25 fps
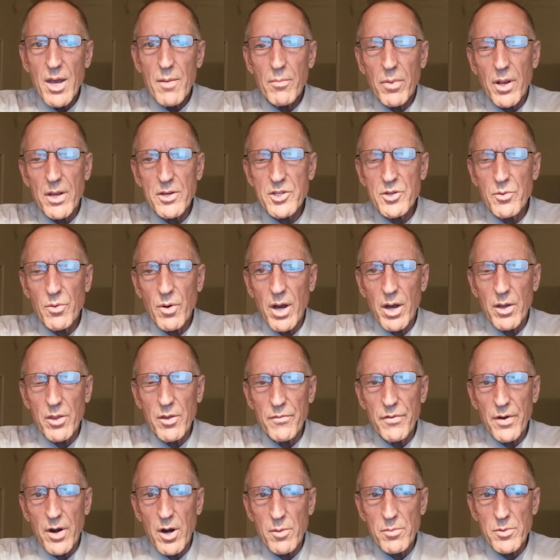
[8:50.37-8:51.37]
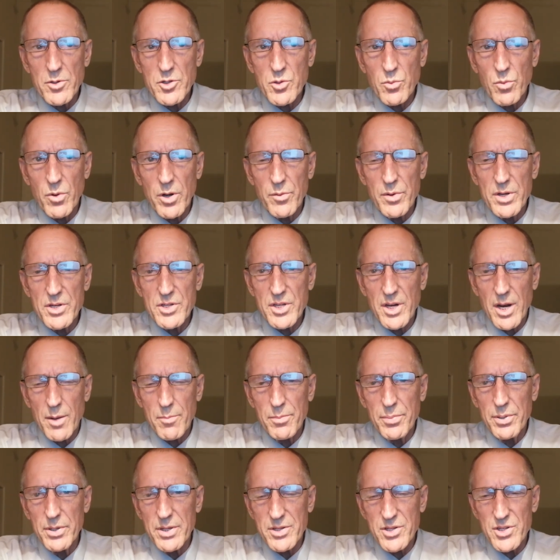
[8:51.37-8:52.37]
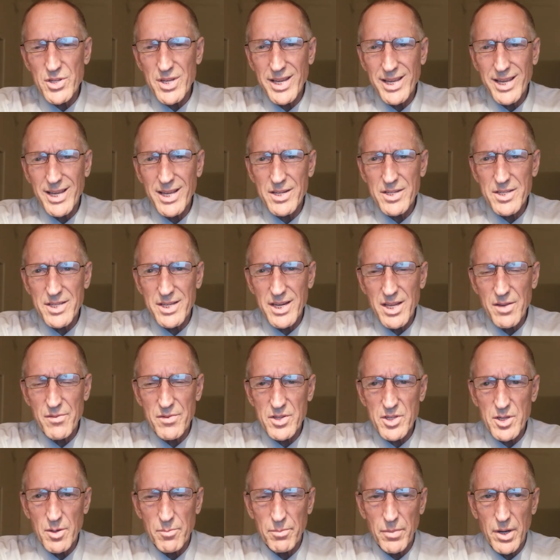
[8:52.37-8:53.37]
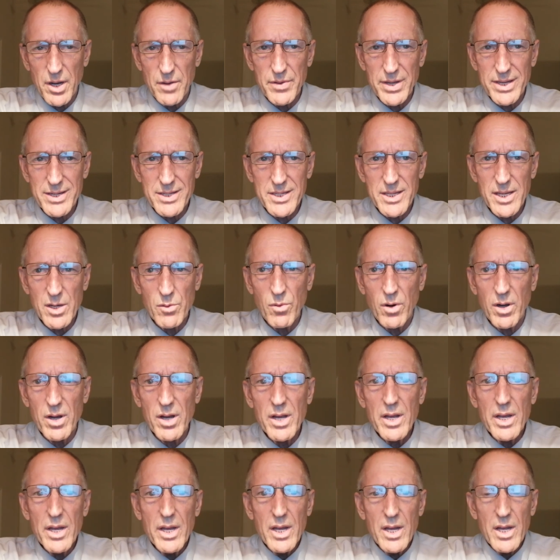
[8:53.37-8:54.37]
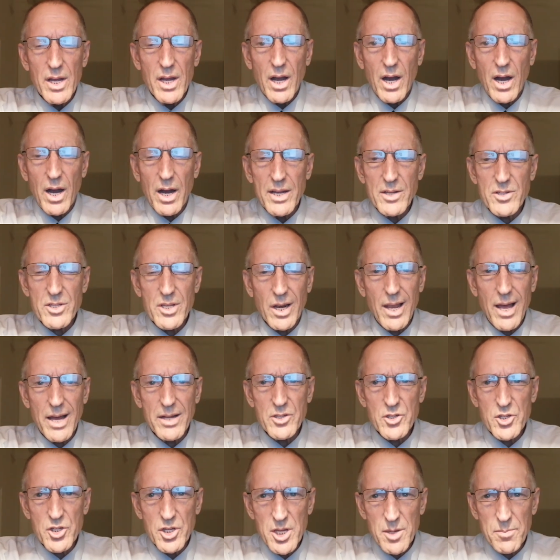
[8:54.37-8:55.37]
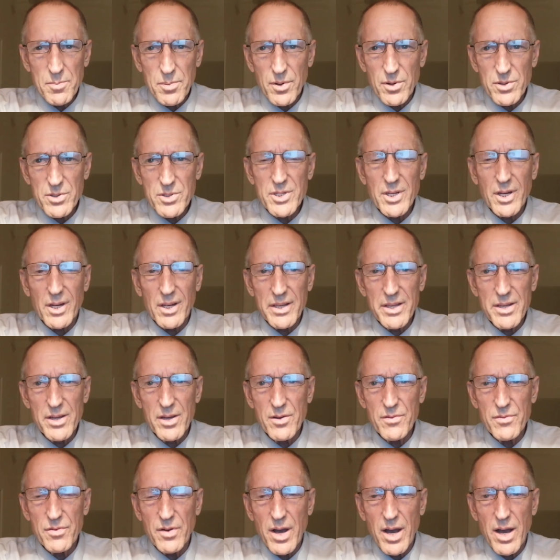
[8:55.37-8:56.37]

Plus, there were other variables. One reason I put St. Kitts and Nevis above Antigua, it's a lot cheaper to live.